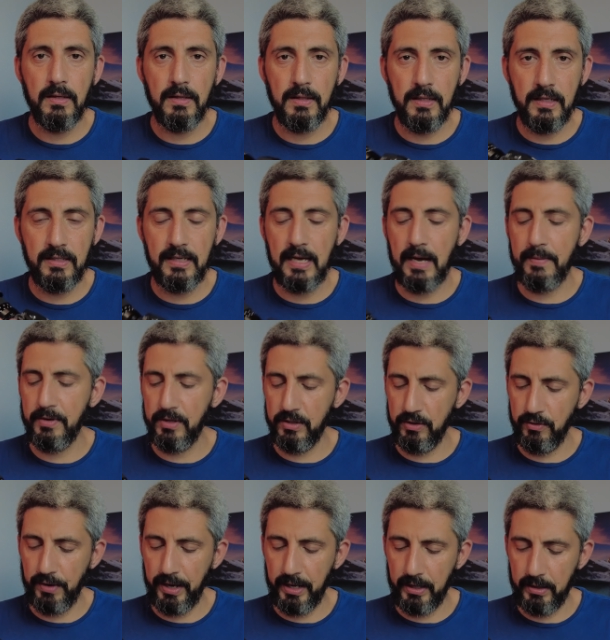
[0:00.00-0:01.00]
This camera is
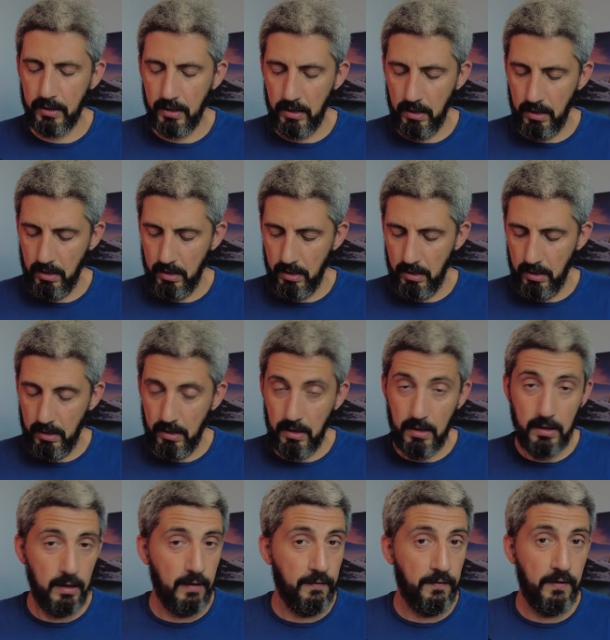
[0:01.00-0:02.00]
great.
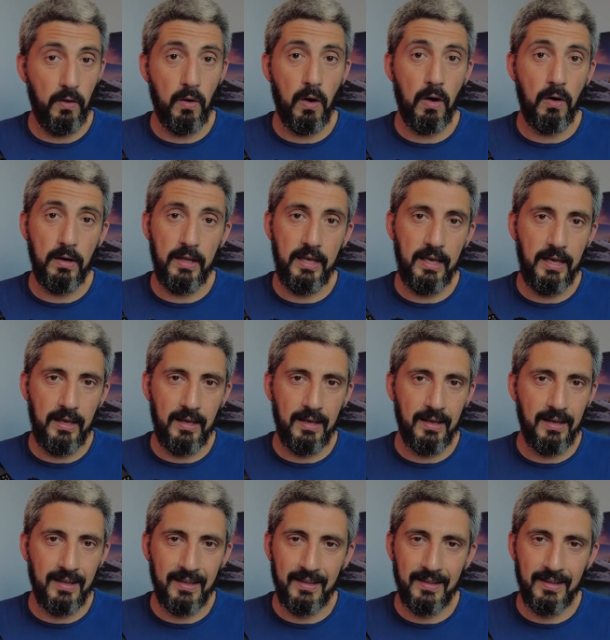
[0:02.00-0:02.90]
If you only